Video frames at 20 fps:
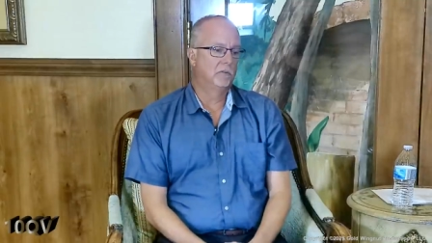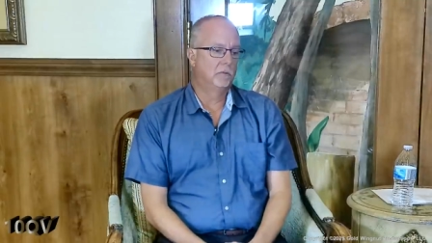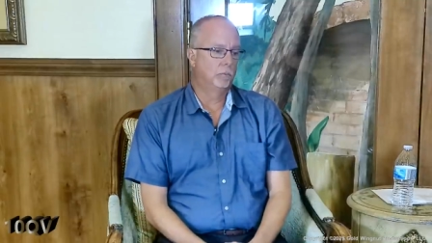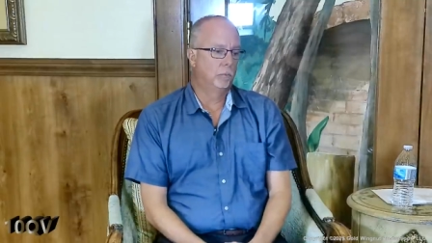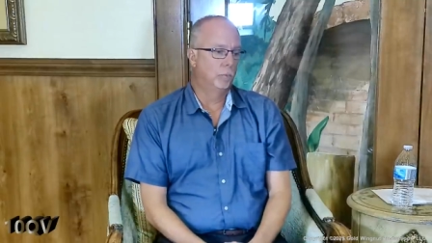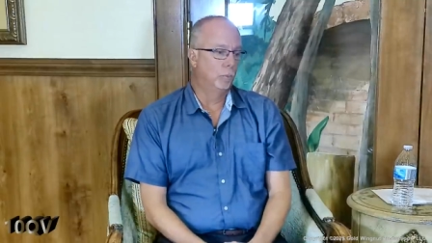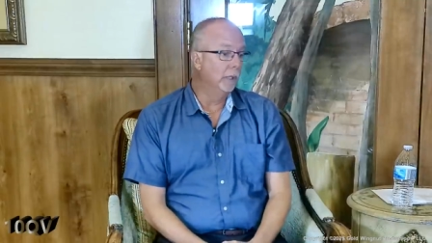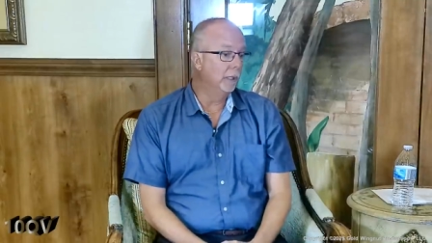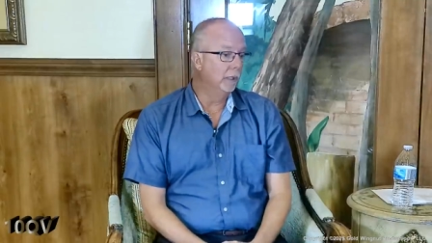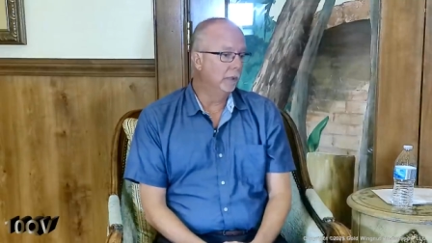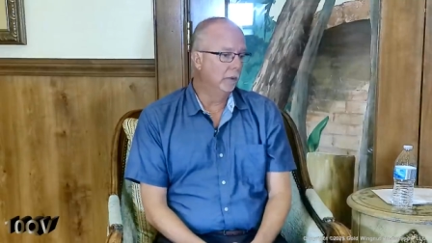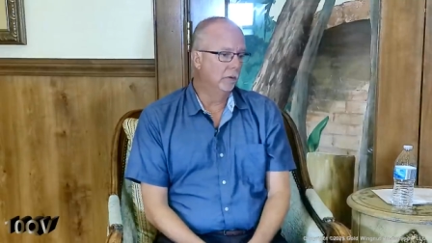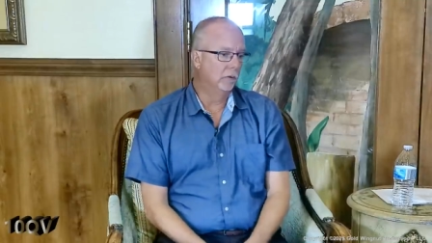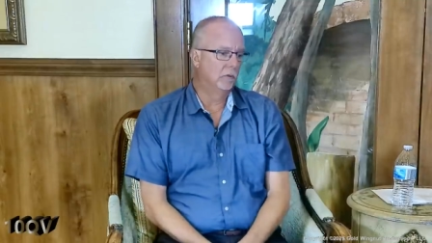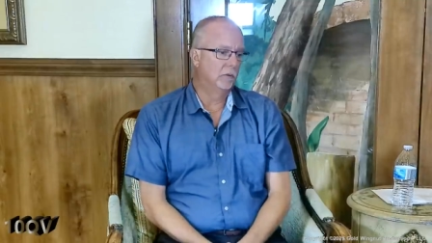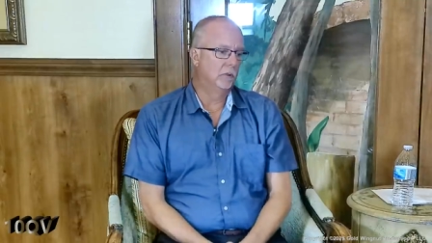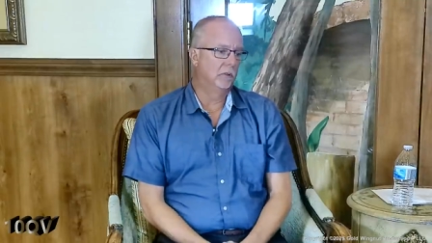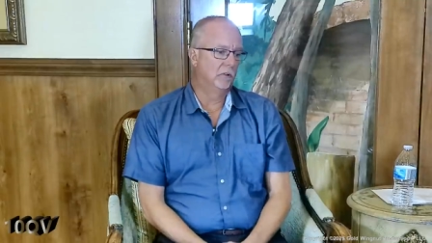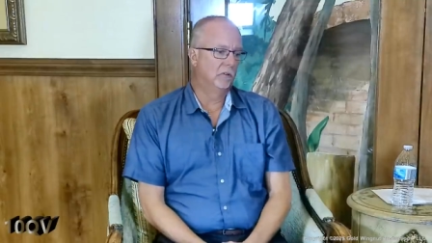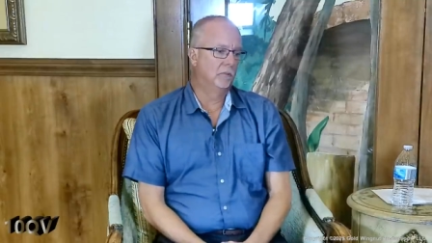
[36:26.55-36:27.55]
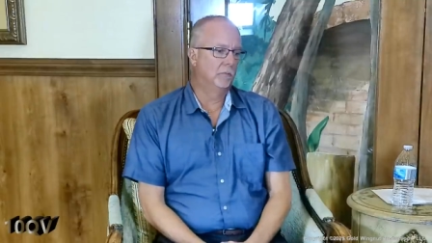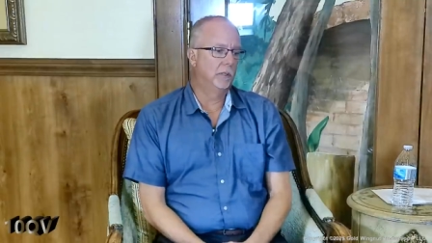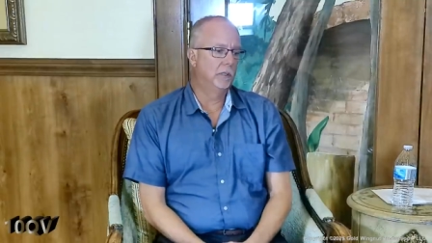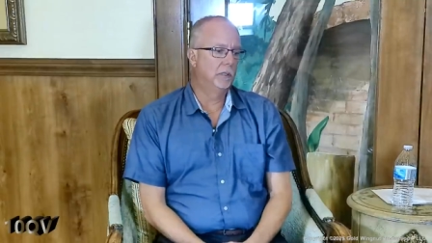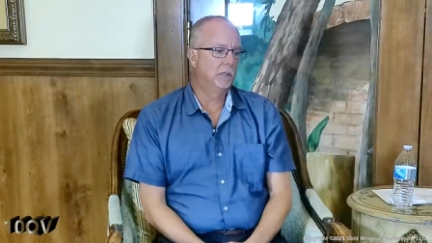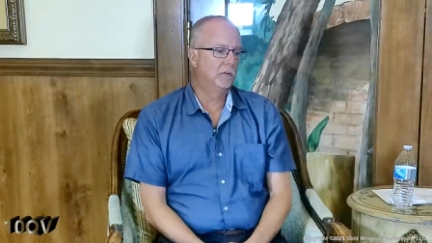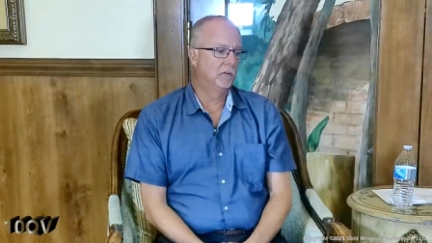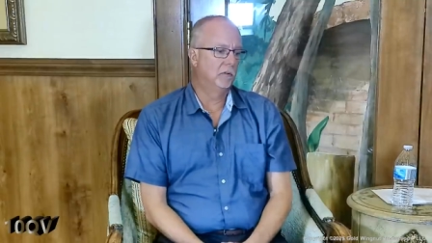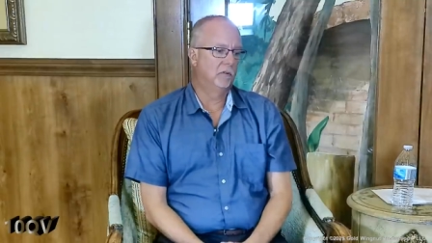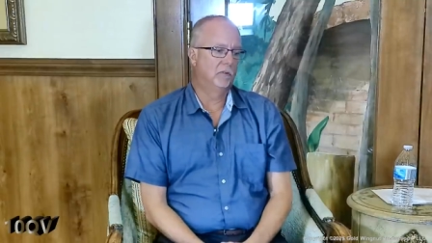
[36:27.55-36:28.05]
witness and
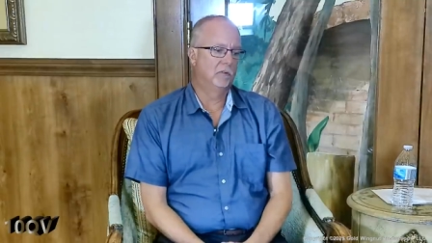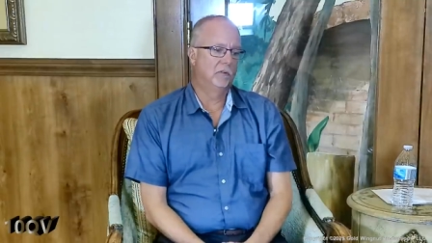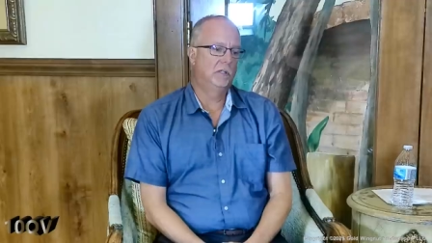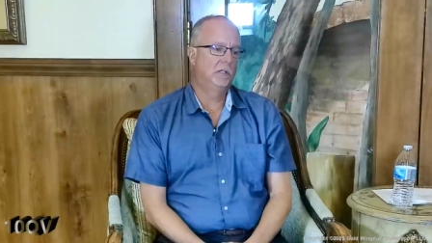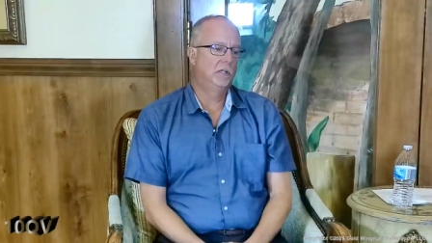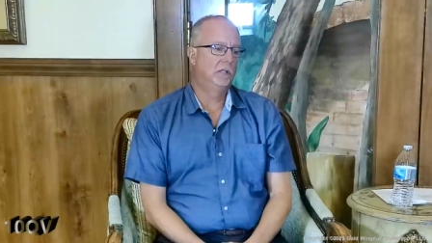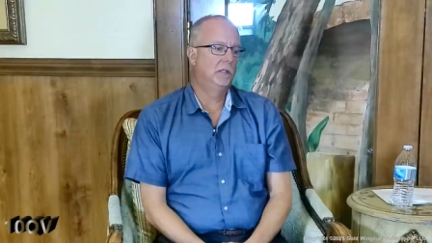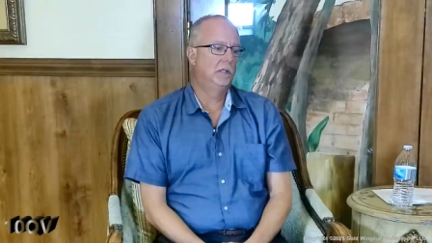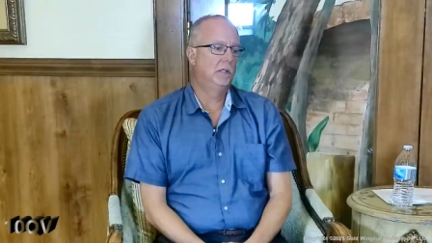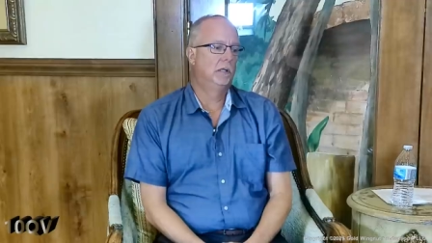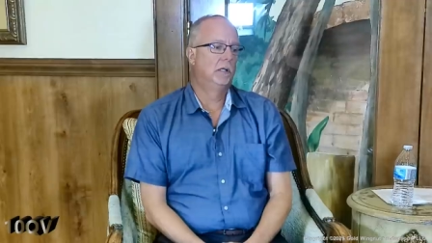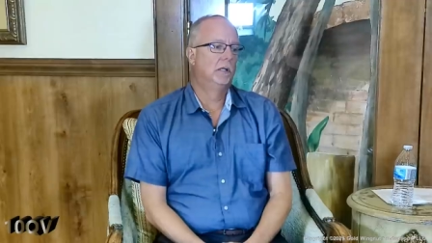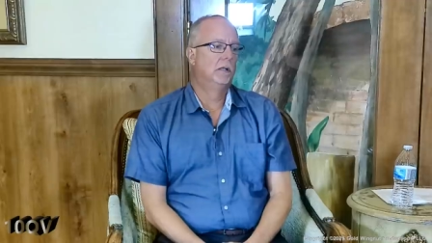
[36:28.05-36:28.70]
experience and see